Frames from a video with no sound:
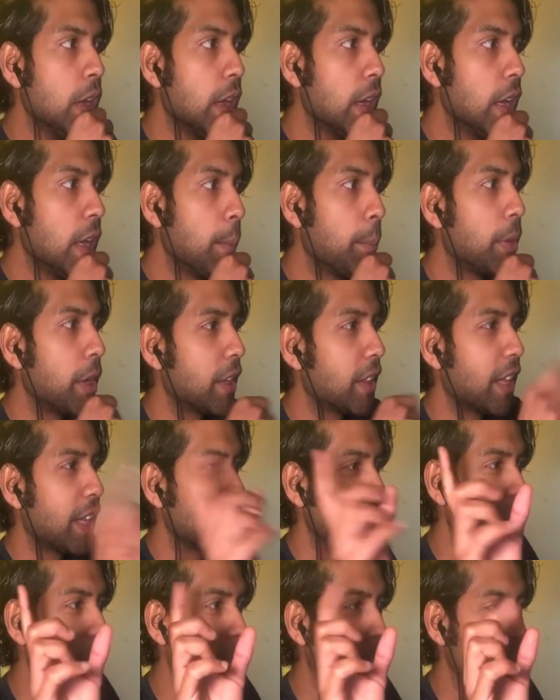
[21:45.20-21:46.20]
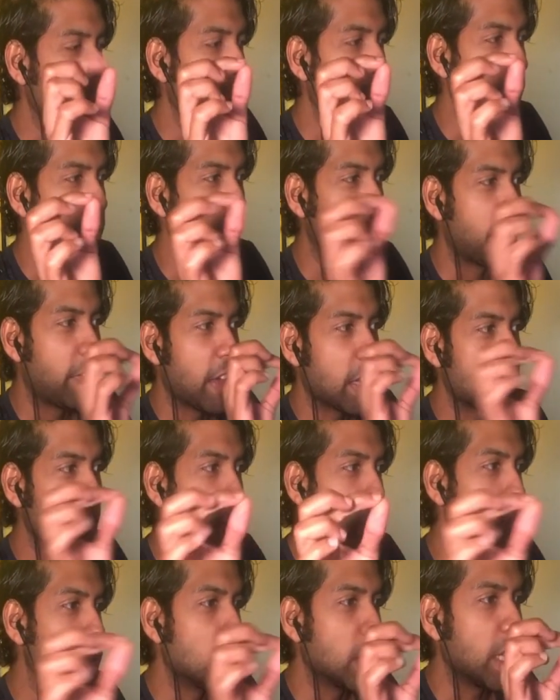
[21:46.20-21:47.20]
But like the fact that
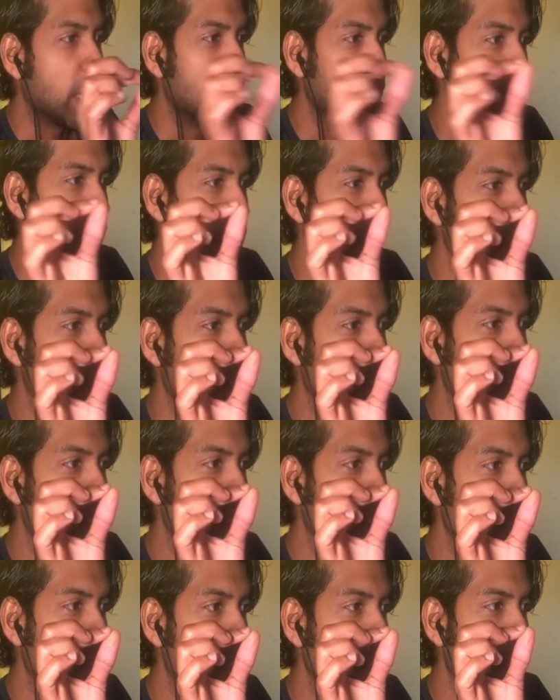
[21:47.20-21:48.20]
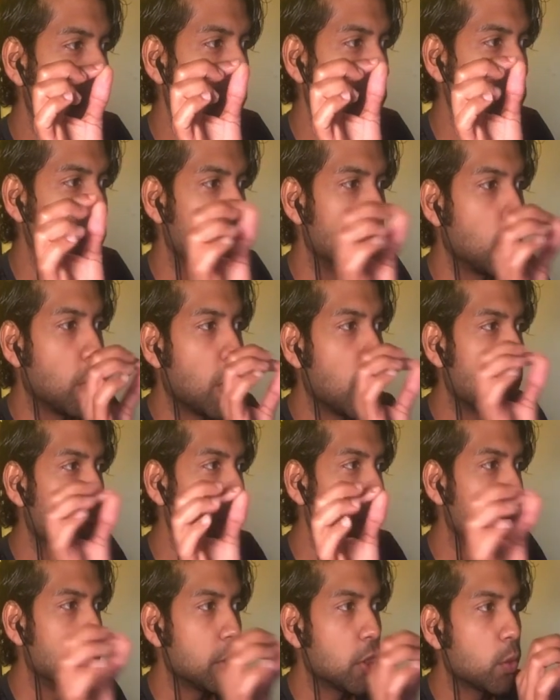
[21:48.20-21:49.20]
you can like, you know, do all the
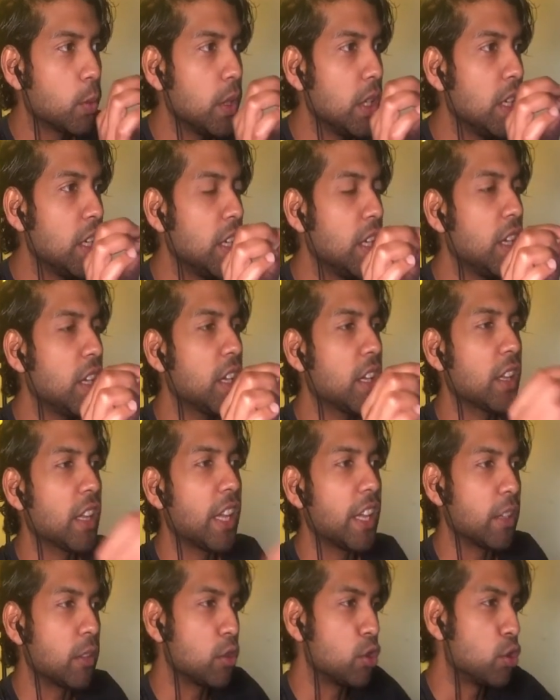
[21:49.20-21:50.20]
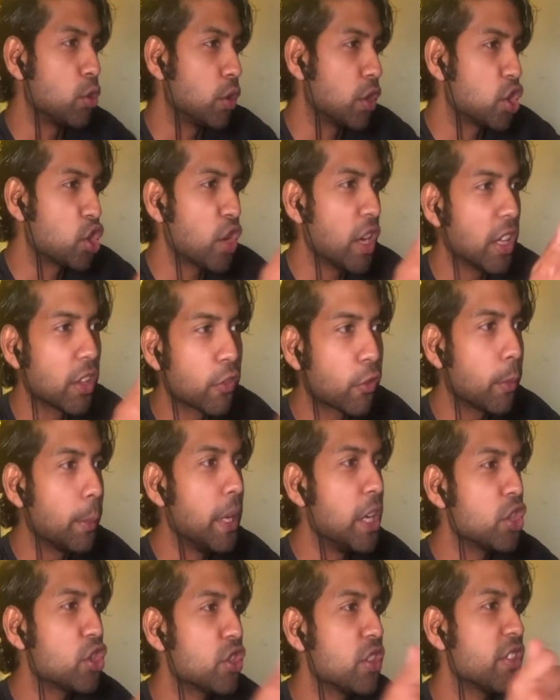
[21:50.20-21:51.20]
in-betweening and like do the
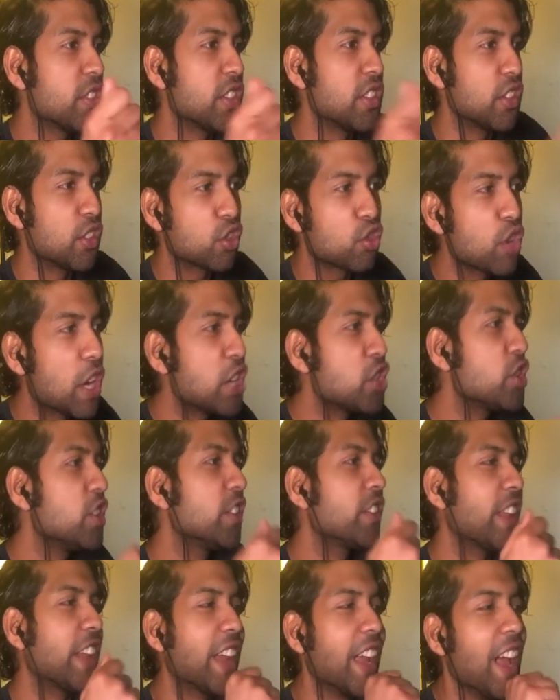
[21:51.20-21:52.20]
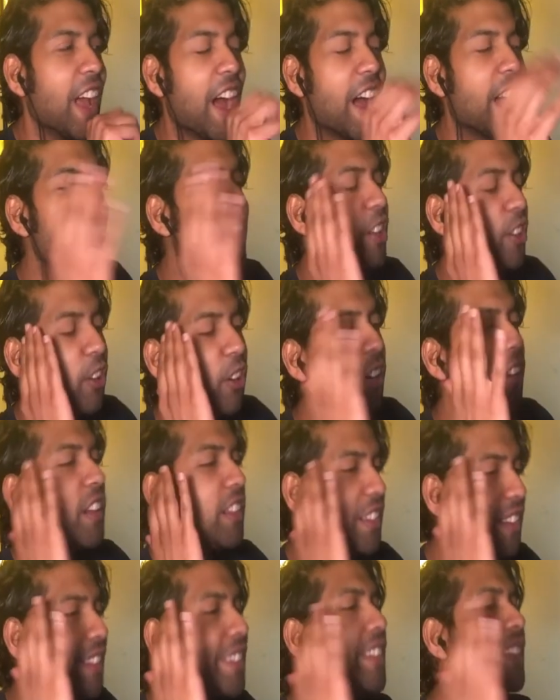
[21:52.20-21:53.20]
transformations and the stretches, like I can already
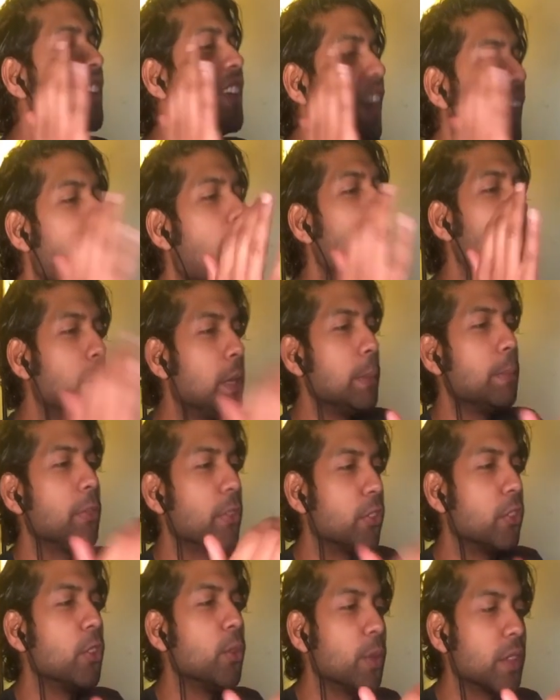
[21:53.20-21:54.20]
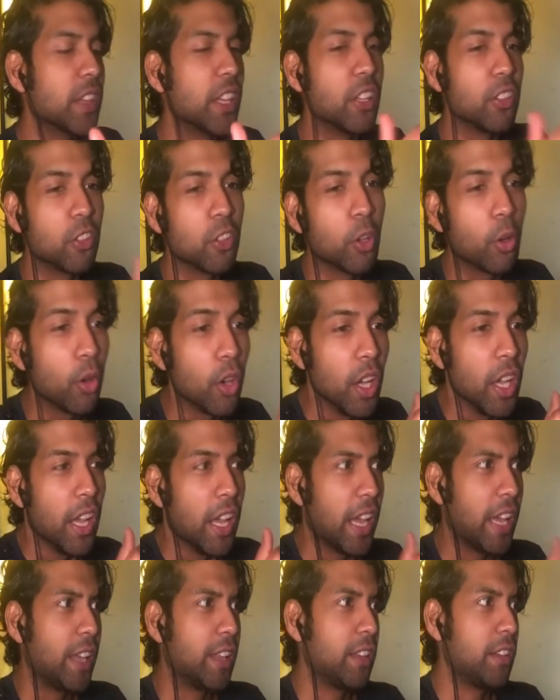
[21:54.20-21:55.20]
see how people do what they do.
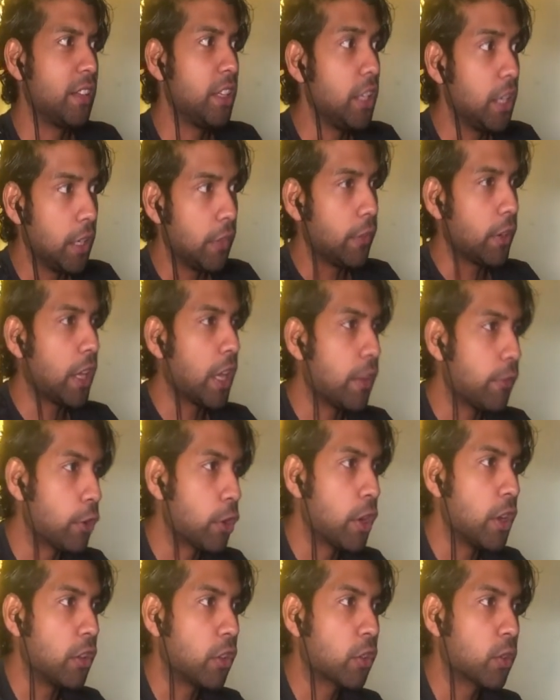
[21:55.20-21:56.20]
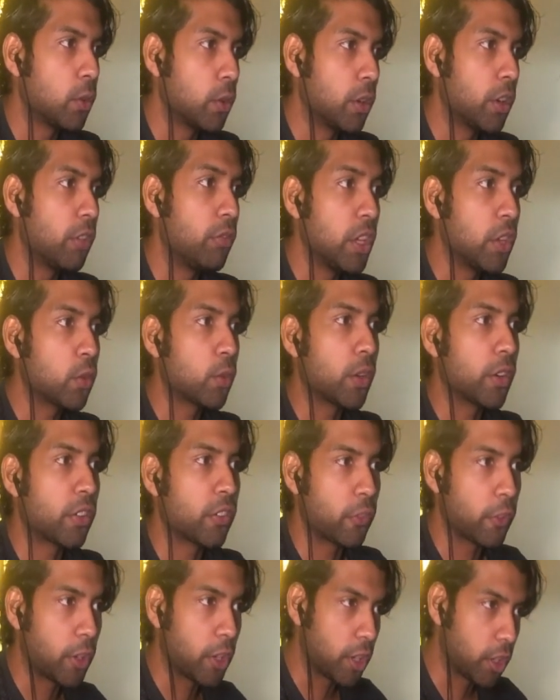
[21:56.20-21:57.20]
And he even gave a great resource
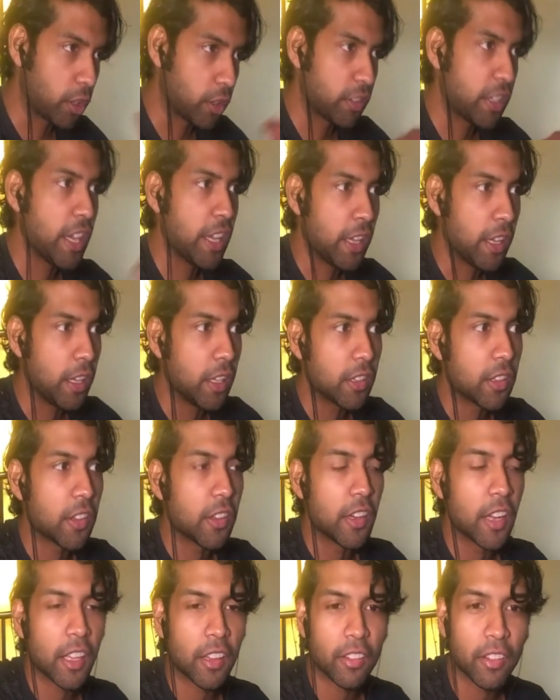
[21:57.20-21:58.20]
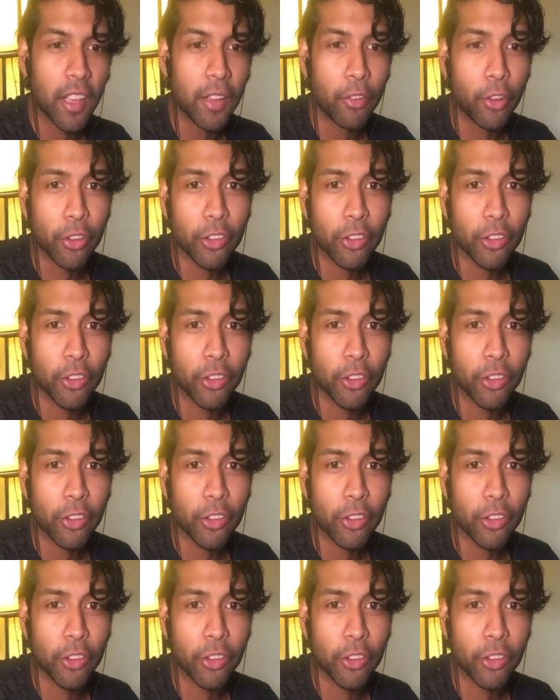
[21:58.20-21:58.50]
for taking it to the next level.